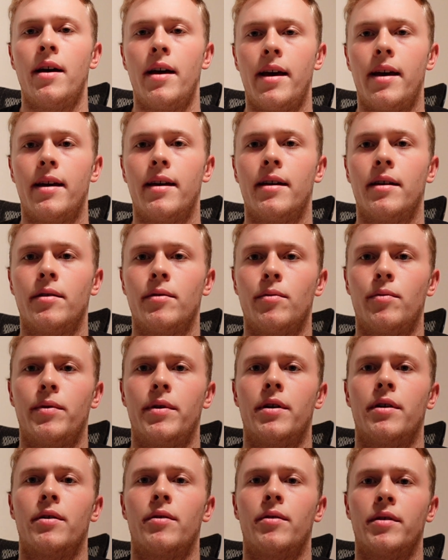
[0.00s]
and
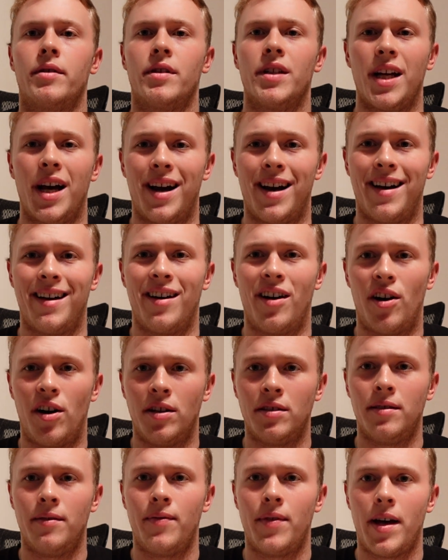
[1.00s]
we are going to tie
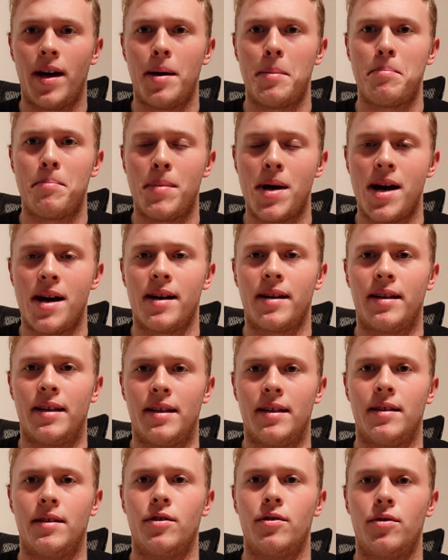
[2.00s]
all of that back
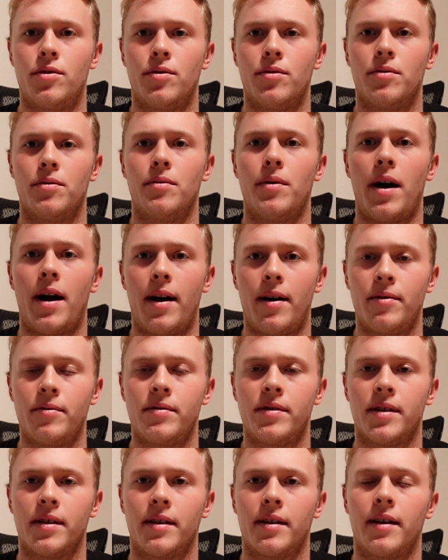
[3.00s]
into
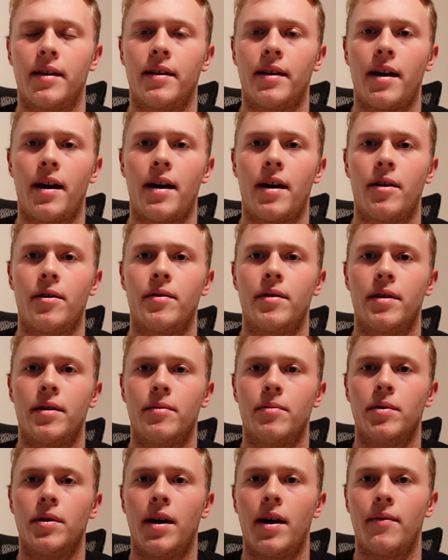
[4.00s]
housing and how
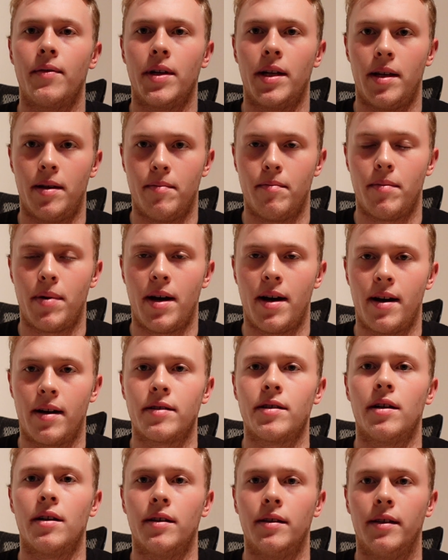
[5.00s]
it will have an
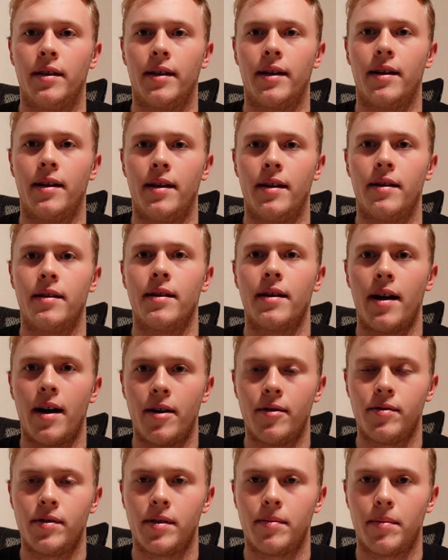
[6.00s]
impact on the Canadian
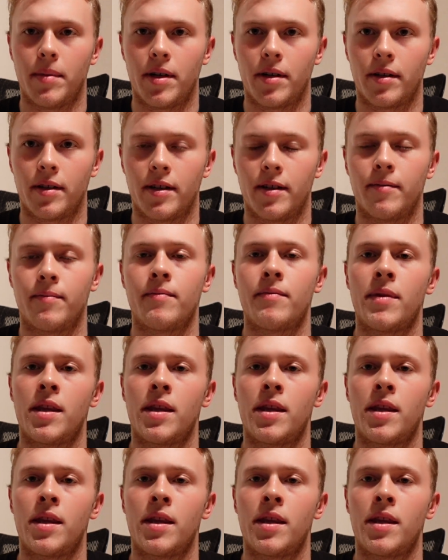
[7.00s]
housing market.